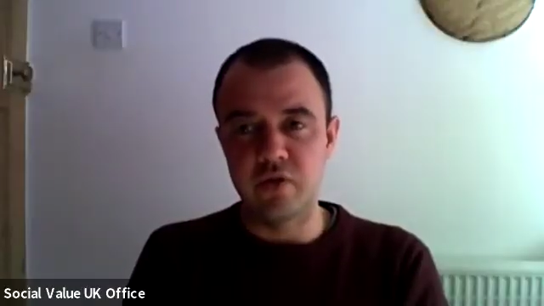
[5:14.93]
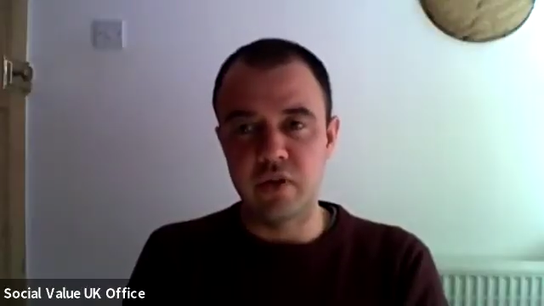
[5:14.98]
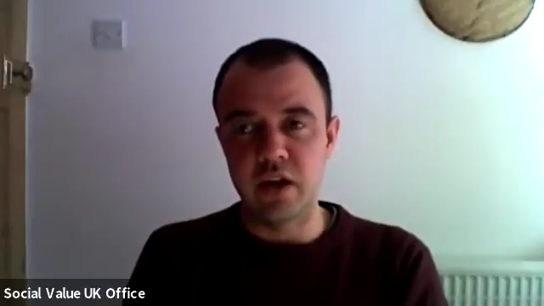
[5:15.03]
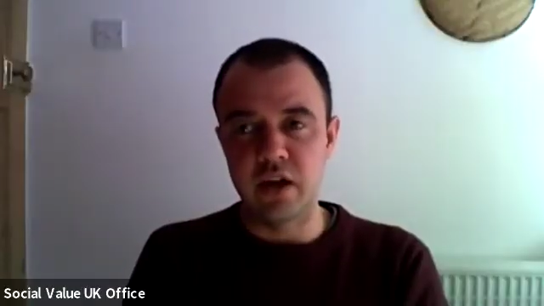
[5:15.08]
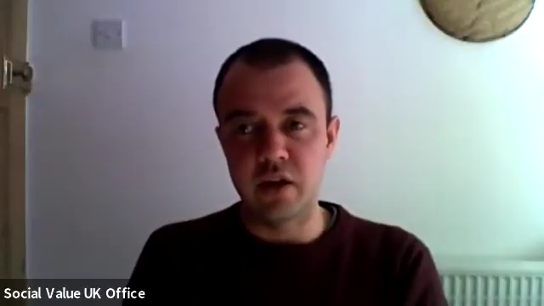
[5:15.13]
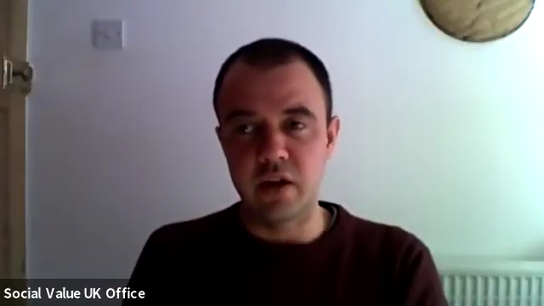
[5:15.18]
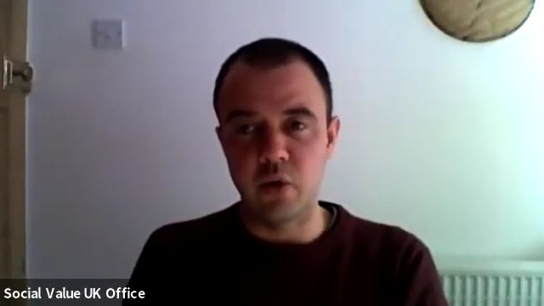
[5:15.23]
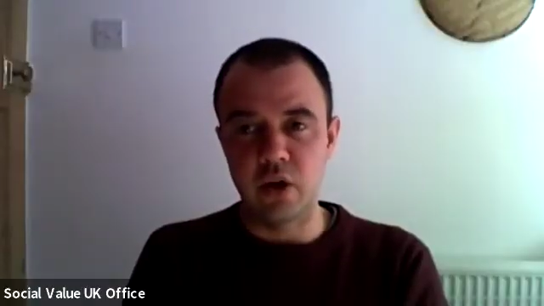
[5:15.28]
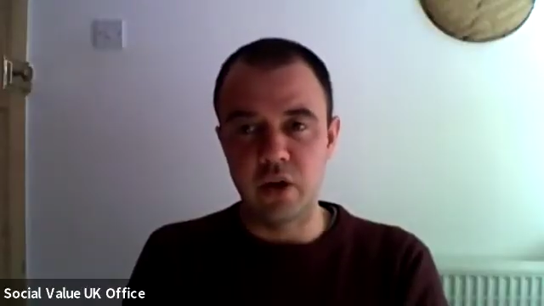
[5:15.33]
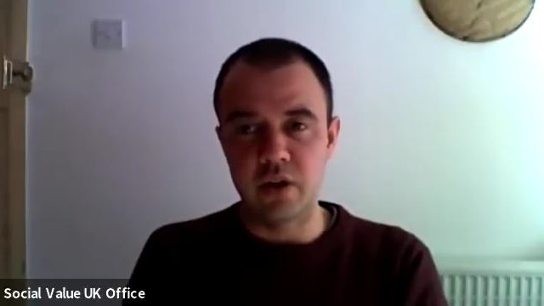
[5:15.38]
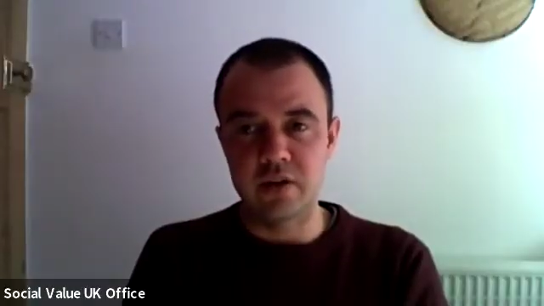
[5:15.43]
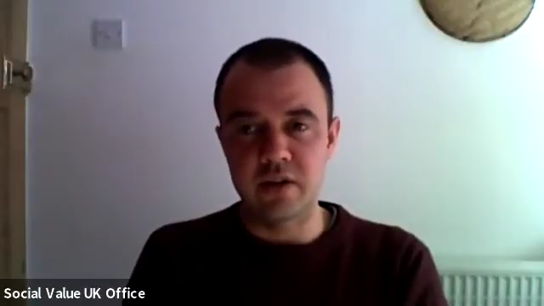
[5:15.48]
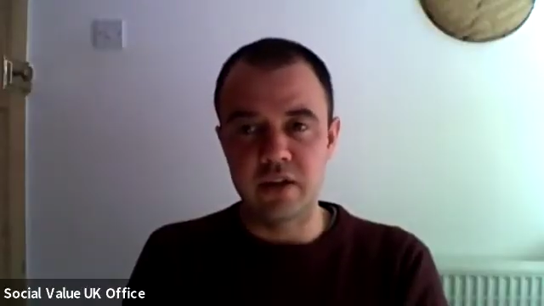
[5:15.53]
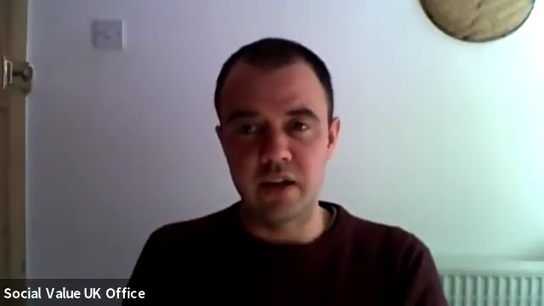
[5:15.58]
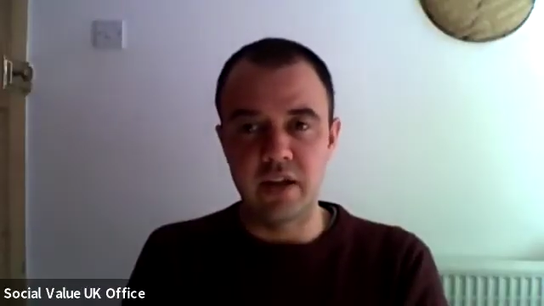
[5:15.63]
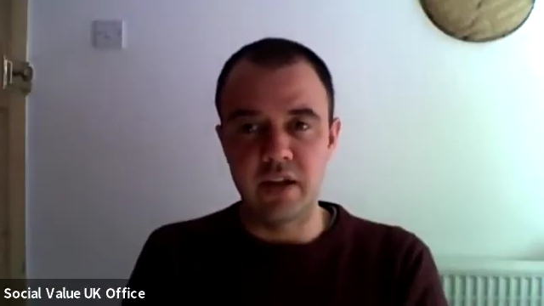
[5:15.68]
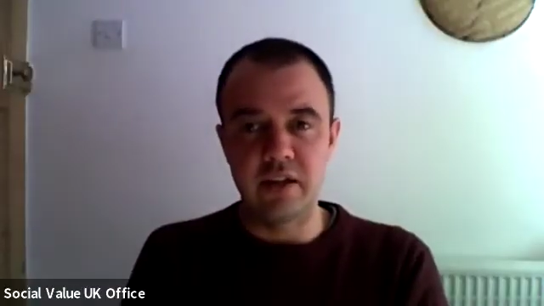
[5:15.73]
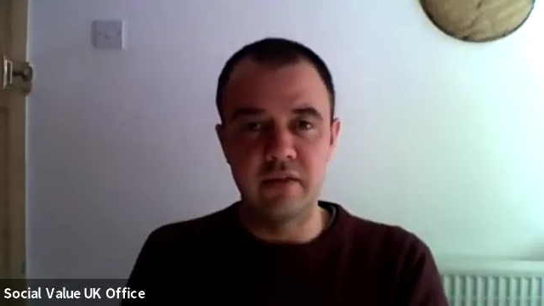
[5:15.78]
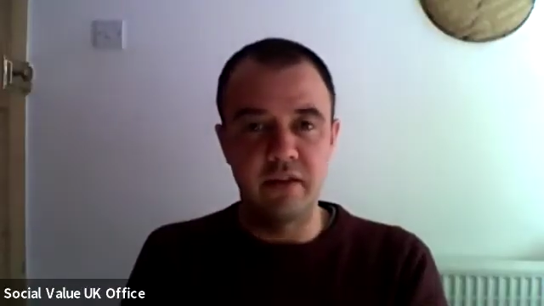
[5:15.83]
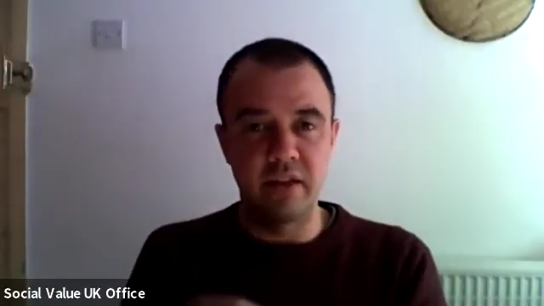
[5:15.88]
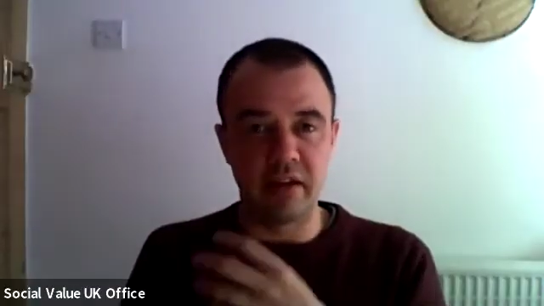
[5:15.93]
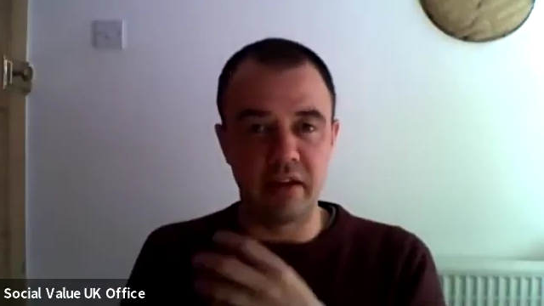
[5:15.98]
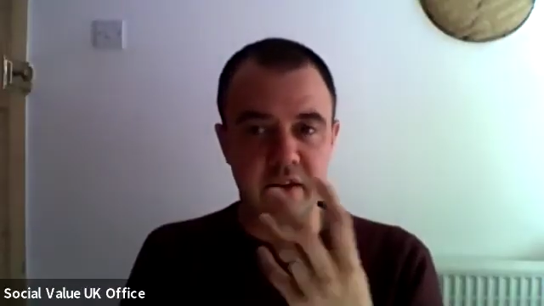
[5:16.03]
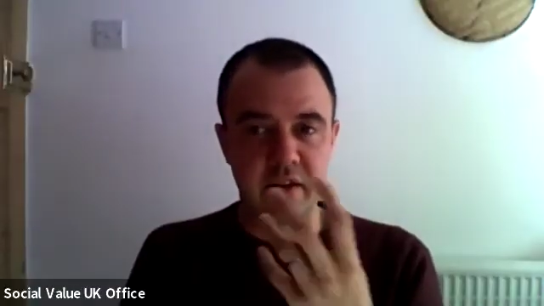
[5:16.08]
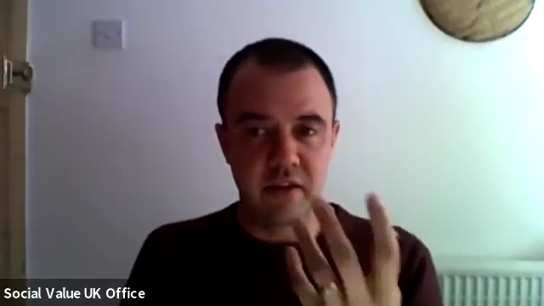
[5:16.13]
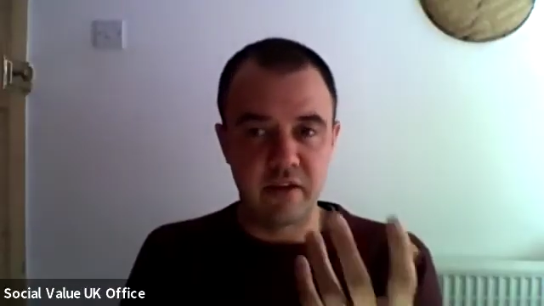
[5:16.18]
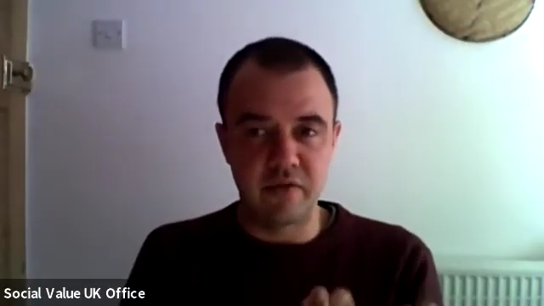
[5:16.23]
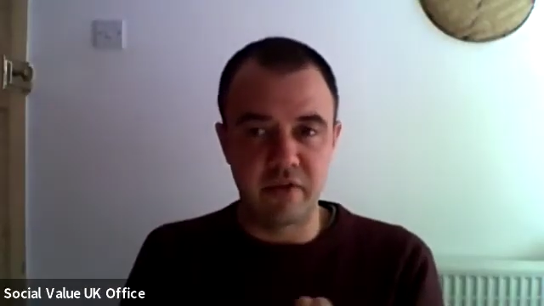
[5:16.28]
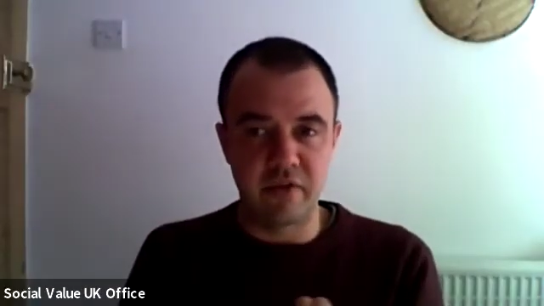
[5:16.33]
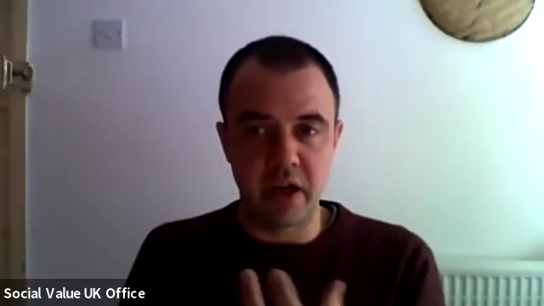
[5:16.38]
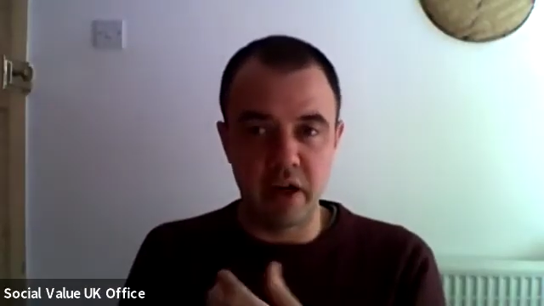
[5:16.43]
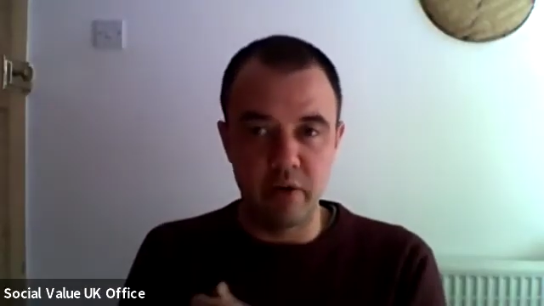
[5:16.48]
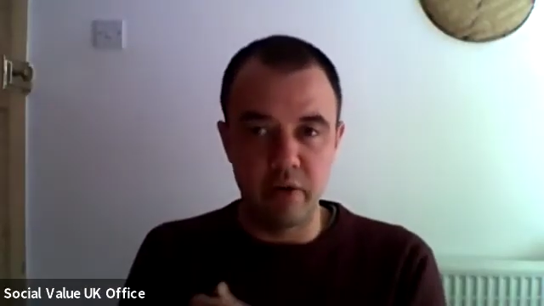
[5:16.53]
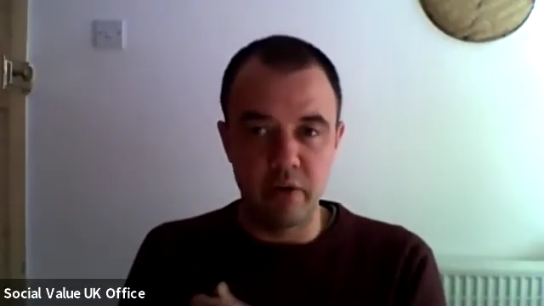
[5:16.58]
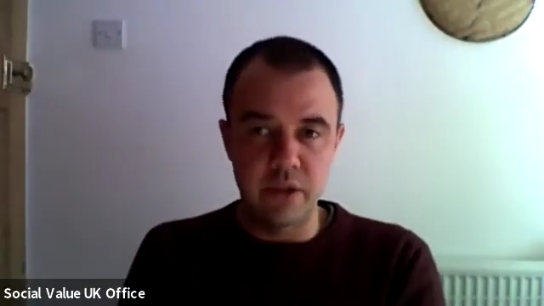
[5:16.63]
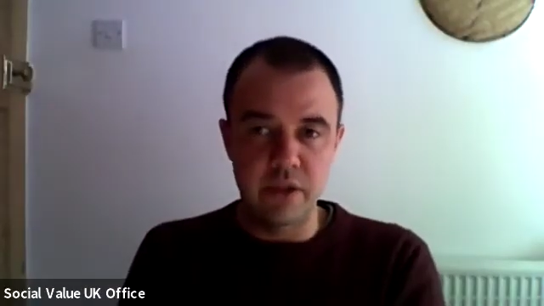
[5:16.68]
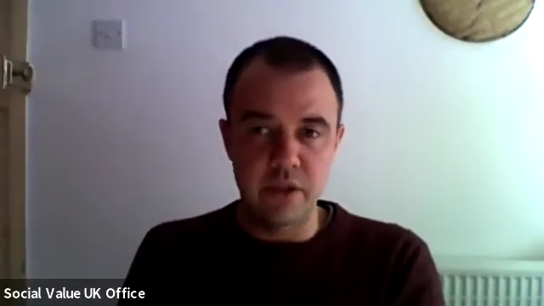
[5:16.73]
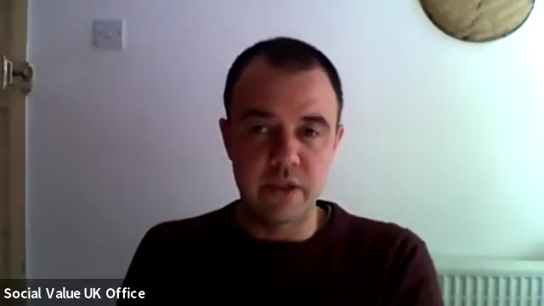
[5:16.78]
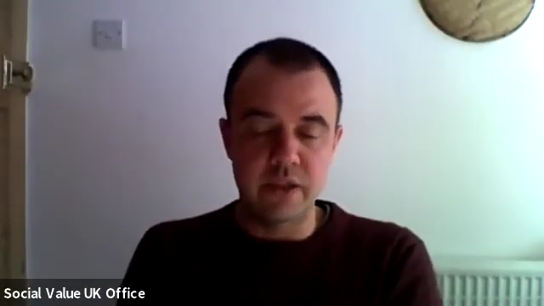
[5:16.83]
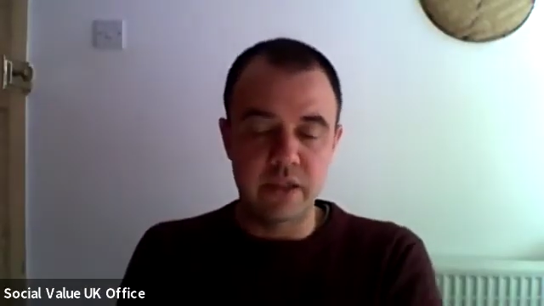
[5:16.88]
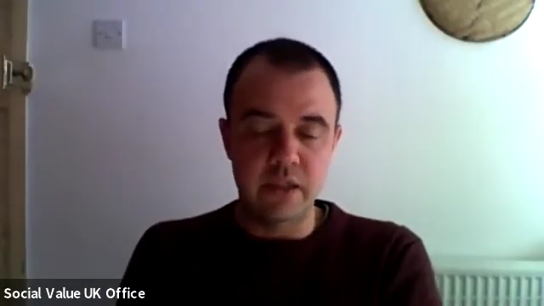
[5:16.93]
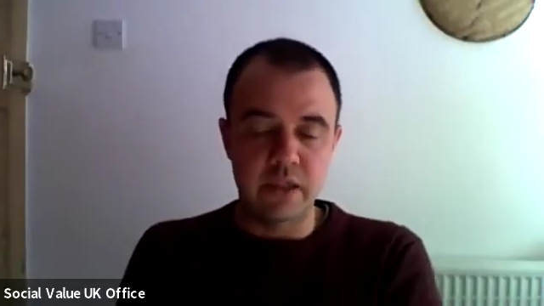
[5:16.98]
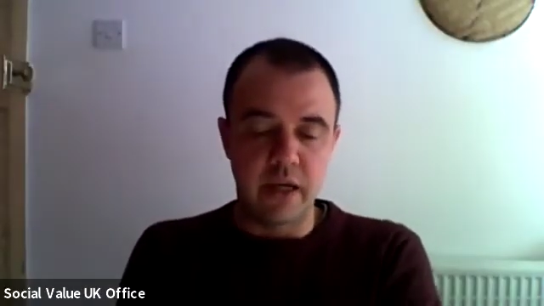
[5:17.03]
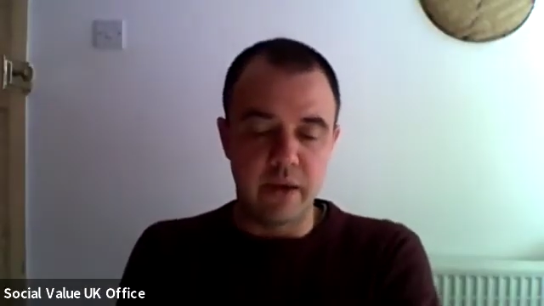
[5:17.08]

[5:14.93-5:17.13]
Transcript: inequality, the environment,